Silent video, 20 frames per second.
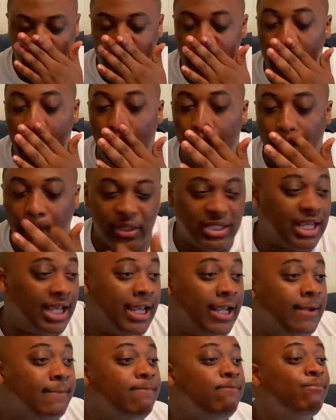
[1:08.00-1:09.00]
know what I'm
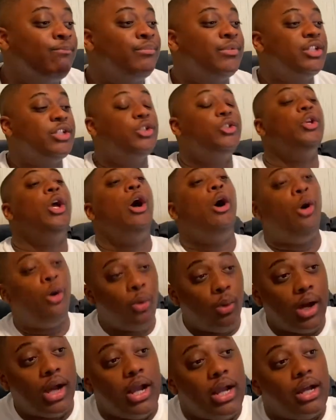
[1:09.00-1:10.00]
saying?
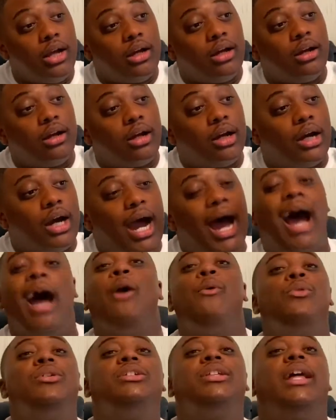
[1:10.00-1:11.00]
So, I
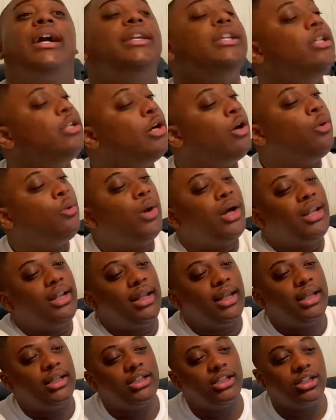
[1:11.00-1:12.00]
was like, you know what,
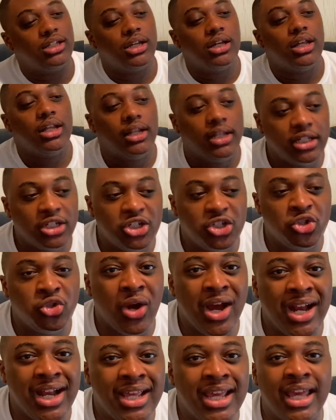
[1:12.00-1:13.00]
let's, let's
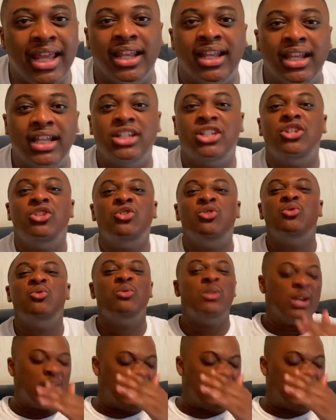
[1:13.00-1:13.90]
try it again, let's do,